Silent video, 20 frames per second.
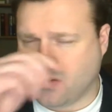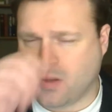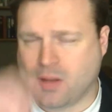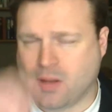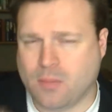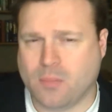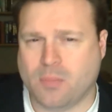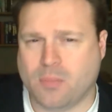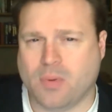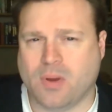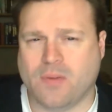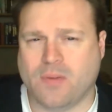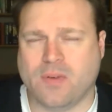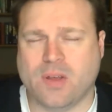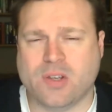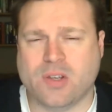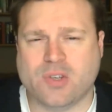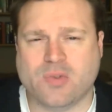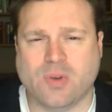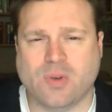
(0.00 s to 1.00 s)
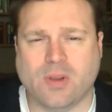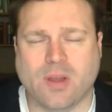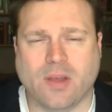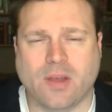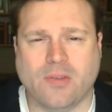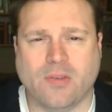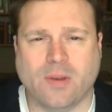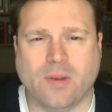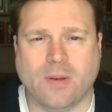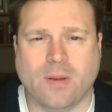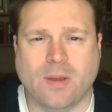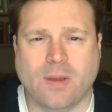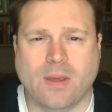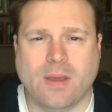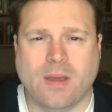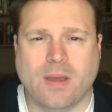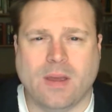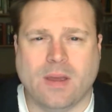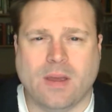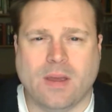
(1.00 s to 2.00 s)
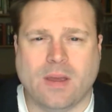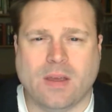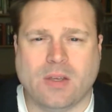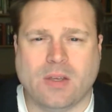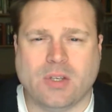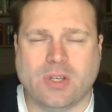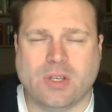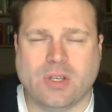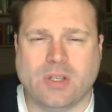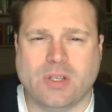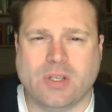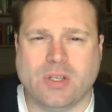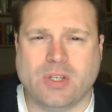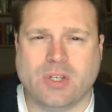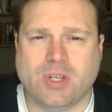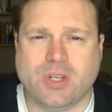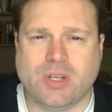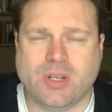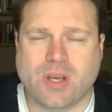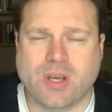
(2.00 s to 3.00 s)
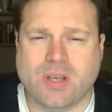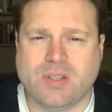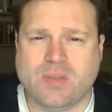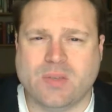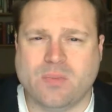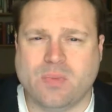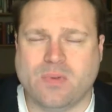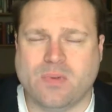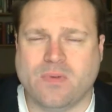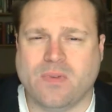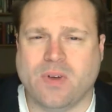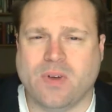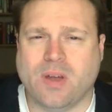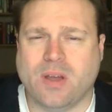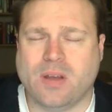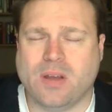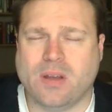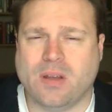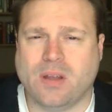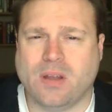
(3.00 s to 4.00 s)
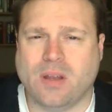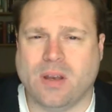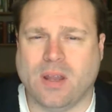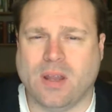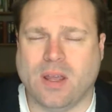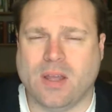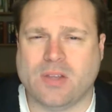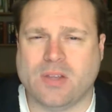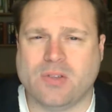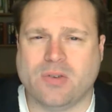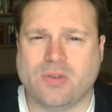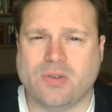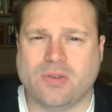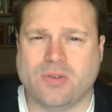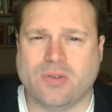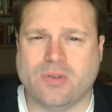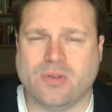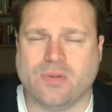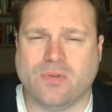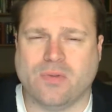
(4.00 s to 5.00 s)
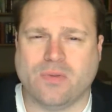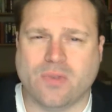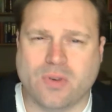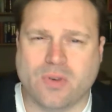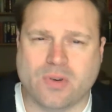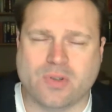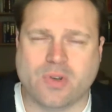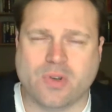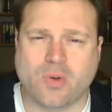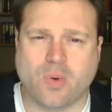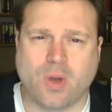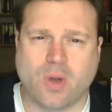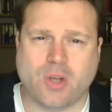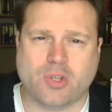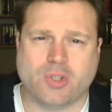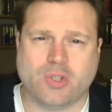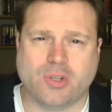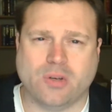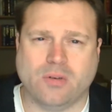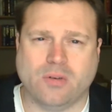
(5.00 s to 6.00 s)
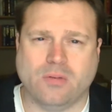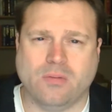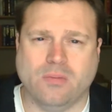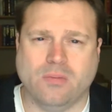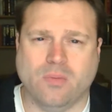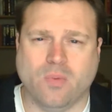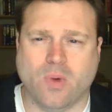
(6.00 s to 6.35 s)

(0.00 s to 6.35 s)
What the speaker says: brief history lesson, she doesn't provide an answer to the first question,